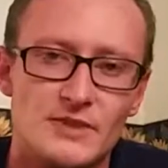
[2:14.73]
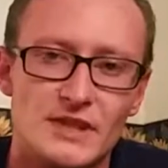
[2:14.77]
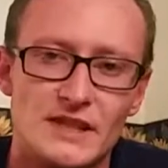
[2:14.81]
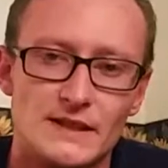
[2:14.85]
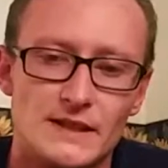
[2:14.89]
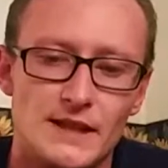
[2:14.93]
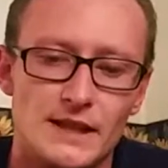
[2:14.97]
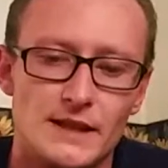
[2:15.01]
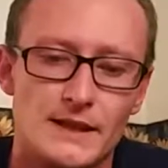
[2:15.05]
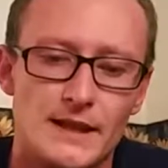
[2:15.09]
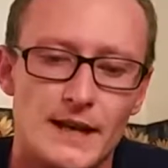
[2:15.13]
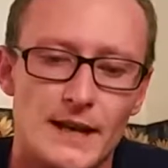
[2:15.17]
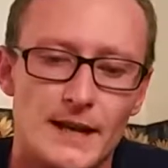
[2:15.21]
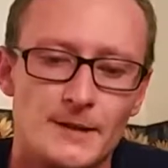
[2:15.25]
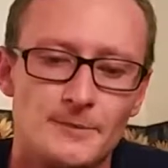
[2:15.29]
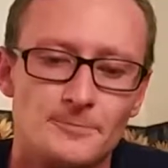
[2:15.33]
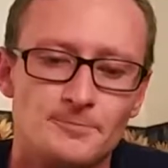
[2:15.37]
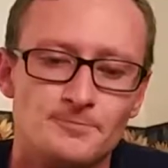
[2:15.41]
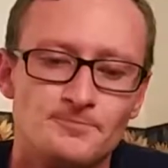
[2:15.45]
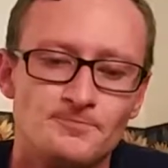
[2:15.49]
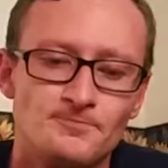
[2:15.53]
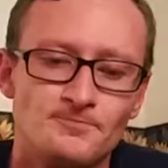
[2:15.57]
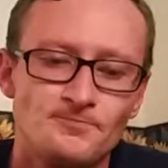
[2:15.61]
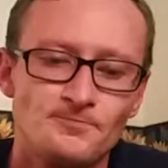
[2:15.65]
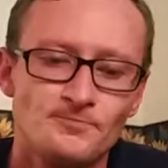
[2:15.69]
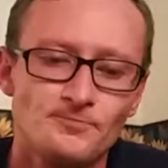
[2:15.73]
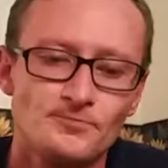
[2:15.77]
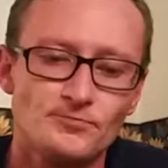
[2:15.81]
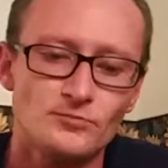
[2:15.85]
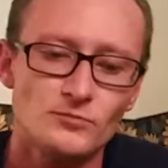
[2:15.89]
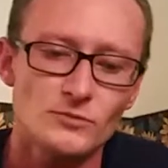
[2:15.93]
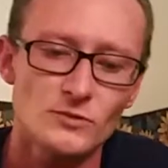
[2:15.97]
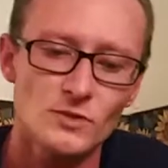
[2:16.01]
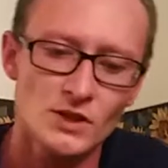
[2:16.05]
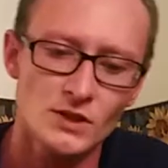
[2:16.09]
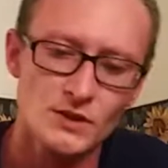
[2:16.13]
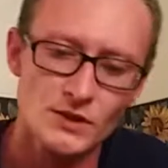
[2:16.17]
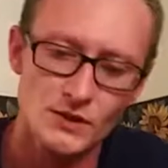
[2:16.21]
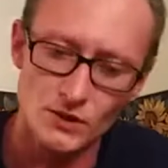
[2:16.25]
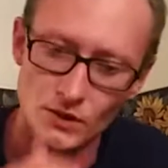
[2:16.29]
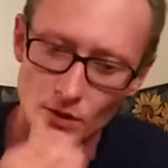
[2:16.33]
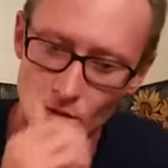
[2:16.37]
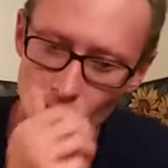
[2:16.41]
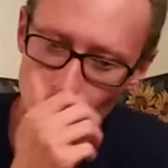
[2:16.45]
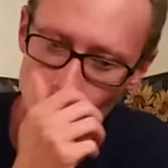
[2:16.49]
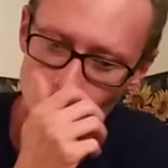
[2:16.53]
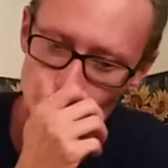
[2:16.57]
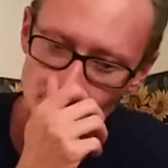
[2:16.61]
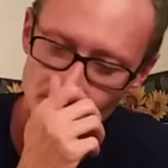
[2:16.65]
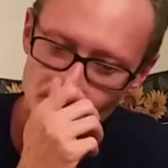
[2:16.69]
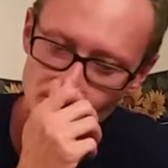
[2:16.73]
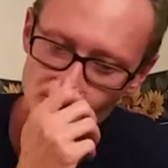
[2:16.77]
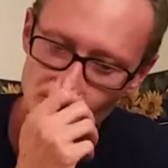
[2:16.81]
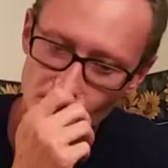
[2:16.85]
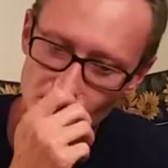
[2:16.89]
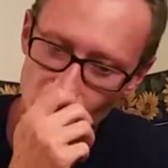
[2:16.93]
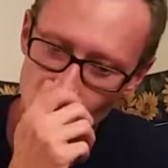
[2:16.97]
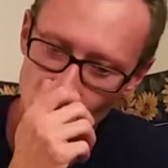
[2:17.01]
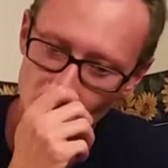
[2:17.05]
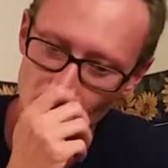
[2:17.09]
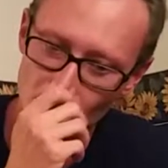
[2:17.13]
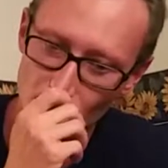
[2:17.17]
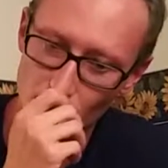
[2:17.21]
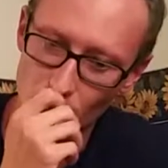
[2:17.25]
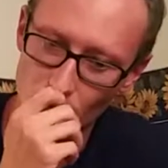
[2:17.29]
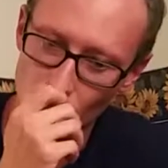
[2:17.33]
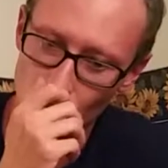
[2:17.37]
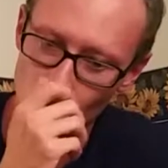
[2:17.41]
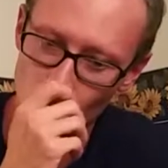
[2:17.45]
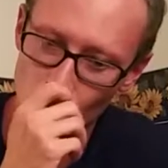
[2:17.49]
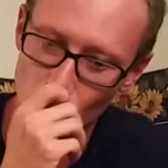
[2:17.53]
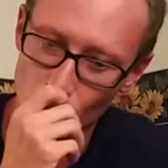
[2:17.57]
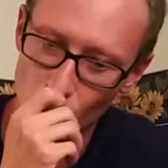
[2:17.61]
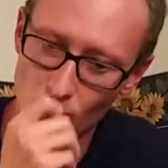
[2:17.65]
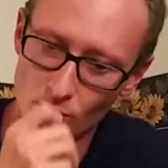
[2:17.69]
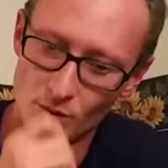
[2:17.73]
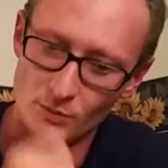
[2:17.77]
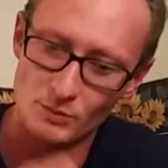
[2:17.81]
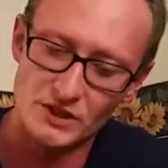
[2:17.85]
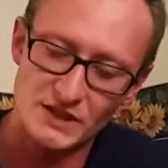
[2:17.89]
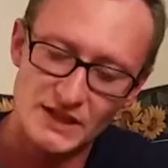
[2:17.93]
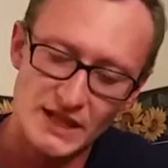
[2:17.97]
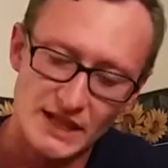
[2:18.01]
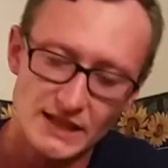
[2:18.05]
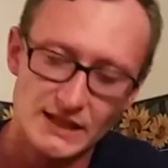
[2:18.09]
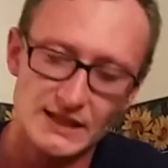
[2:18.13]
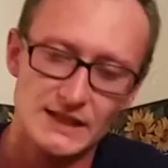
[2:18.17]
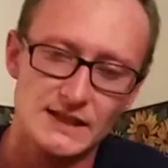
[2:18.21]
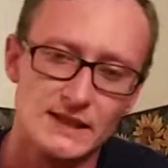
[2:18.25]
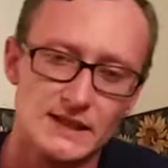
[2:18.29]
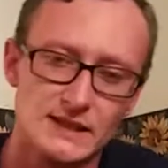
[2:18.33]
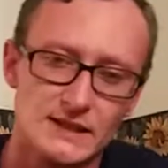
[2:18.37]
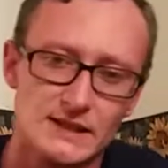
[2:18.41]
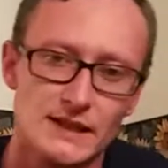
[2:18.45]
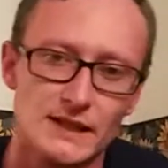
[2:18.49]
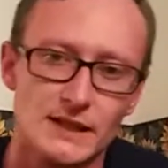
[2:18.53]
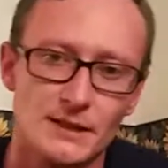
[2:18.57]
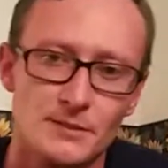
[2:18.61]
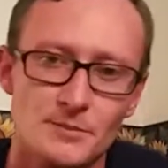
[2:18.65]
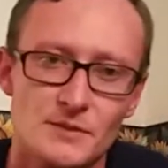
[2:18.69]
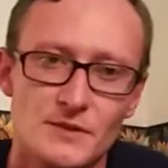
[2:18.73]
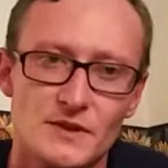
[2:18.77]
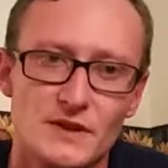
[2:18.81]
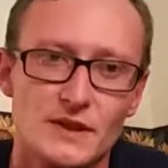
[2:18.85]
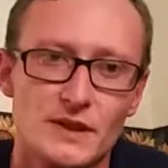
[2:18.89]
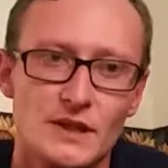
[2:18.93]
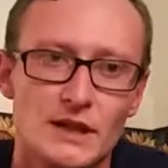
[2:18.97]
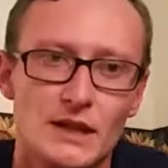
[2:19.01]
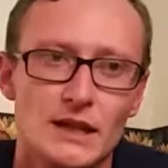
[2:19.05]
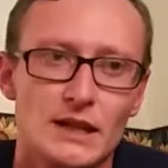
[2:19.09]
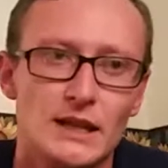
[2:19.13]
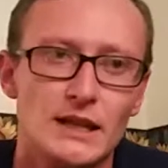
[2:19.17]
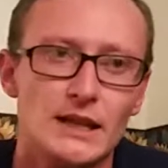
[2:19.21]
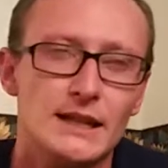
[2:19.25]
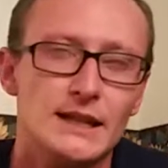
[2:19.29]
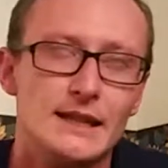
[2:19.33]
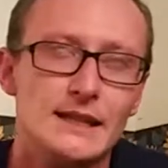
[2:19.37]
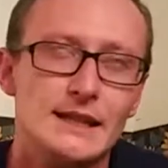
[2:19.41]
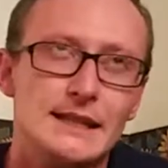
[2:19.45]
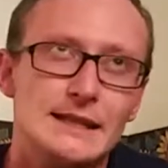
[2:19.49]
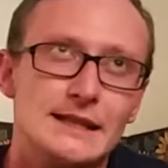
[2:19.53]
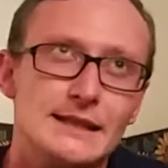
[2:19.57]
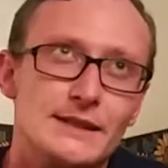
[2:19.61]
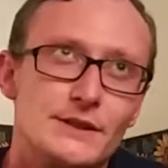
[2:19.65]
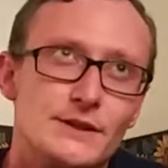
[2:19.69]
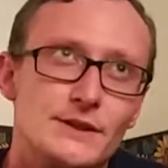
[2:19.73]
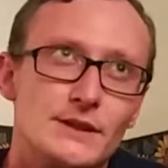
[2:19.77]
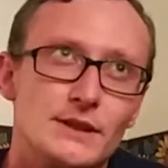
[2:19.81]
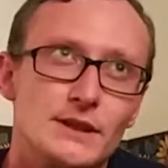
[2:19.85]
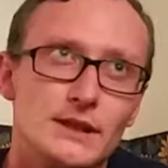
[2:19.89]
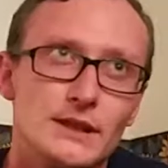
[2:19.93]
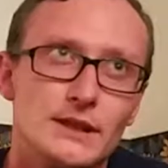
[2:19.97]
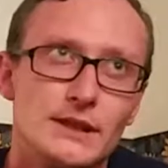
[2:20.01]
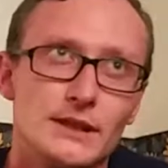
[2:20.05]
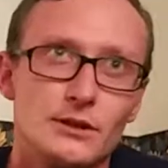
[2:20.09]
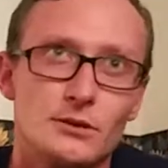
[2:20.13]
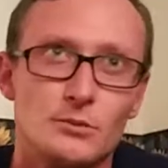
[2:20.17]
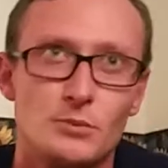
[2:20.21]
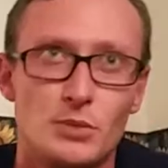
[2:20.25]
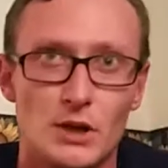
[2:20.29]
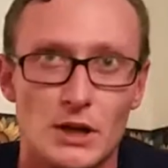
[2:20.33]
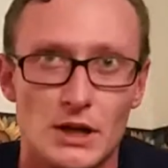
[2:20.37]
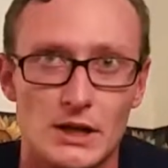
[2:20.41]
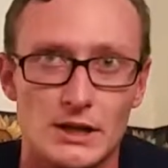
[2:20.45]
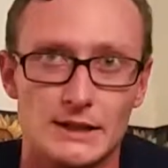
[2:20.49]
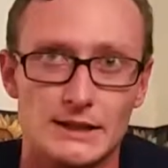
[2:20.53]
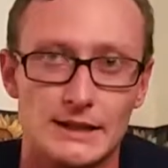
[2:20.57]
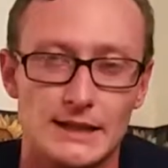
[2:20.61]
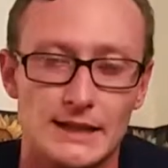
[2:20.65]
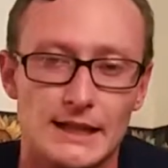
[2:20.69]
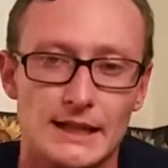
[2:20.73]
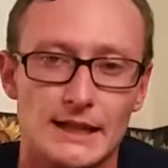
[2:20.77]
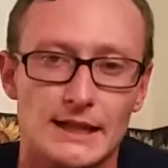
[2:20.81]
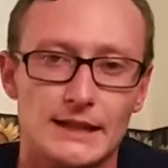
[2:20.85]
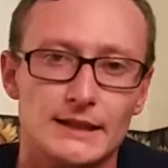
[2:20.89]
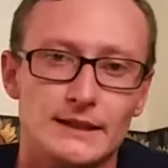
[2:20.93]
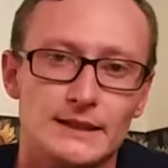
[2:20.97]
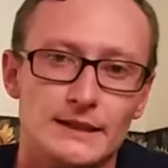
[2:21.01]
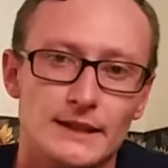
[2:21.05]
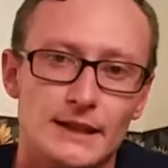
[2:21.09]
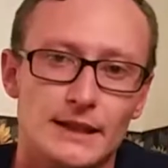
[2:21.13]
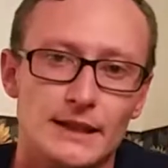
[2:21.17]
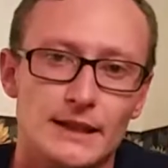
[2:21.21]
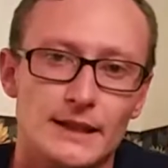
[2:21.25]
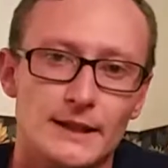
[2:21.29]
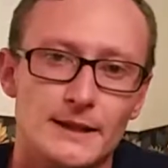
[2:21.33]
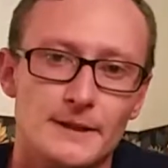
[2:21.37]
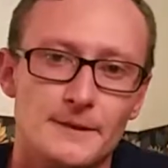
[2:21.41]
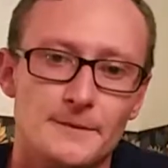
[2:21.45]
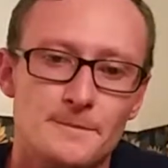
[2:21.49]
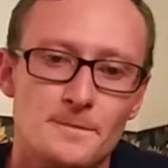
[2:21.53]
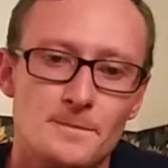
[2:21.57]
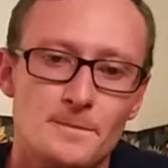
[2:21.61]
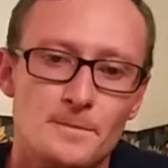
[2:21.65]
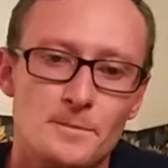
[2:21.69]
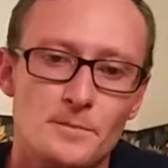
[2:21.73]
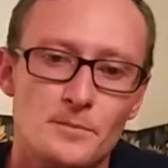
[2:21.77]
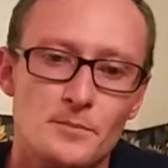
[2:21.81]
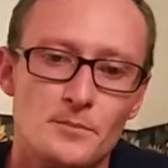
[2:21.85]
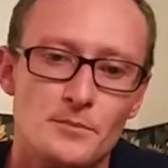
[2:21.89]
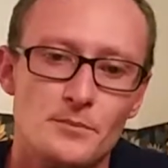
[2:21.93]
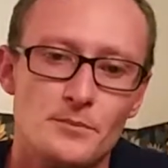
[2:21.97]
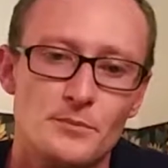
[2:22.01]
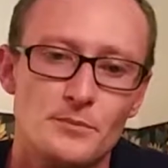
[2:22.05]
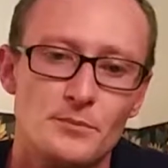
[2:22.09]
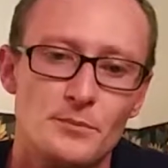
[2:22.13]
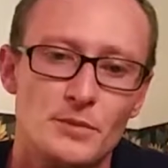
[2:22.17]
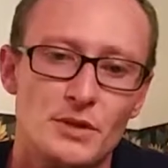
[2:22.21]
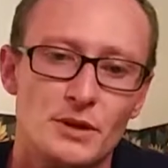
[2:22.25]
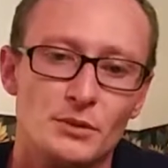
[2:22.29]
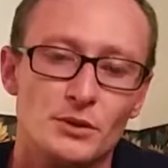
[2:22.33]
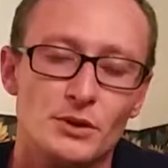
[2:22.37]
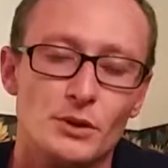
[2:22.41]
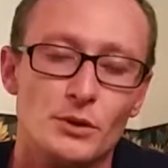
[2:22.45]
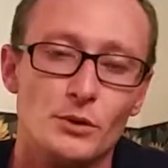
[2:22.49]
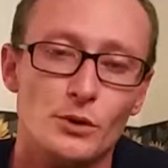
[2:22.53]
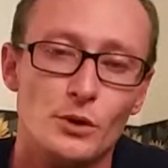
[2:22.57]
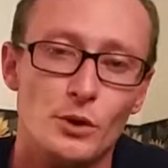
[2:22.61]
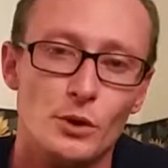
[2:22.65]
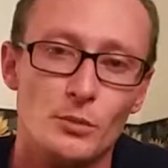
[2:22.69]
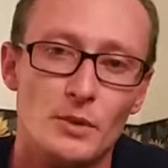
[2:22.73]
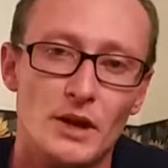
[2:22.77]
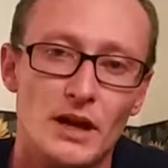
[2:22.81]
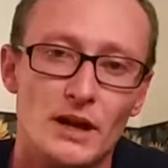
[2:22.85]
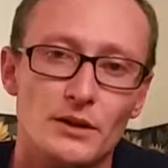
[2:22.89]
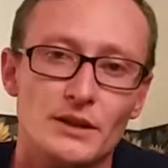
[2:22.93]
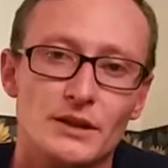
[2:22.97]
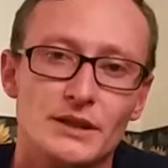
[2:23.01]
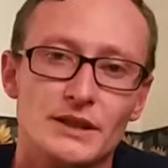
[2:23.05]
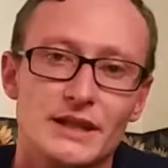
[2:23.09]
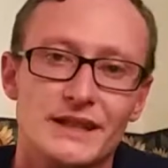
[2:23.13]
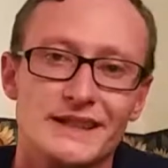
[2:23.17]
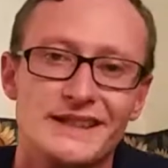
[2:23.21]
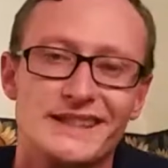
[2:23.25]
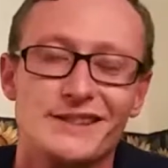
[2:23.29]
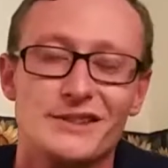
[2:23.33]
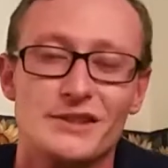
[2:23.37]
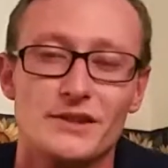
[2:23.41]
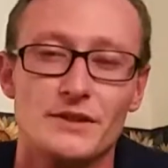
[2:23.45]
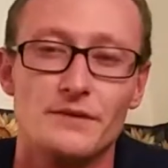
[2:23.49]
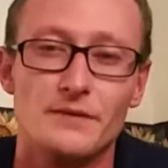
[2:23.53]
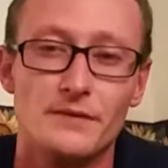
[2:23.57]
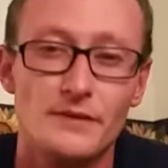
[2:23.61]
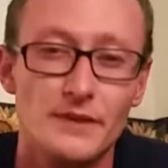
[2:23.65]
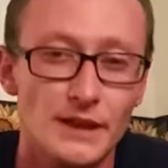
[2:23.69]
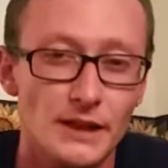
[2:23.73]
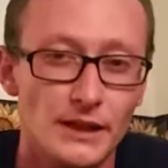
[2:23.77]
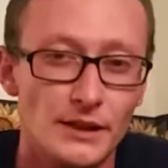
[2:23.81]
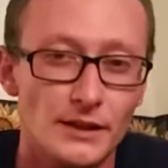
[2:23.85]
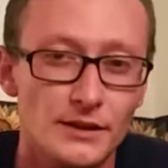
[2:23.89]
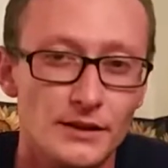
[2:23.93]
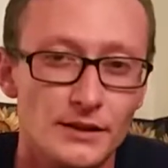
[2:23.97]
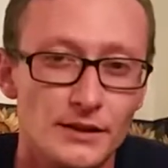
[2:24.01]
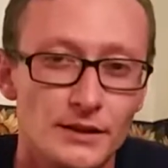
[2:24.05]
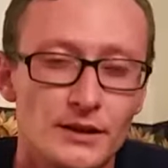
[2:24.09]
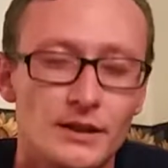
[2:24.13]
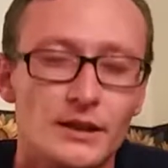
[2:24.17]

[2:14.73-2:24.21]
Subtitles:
things like that. So when we take these exams, there's a little part that people don't know about, and that there's a fee.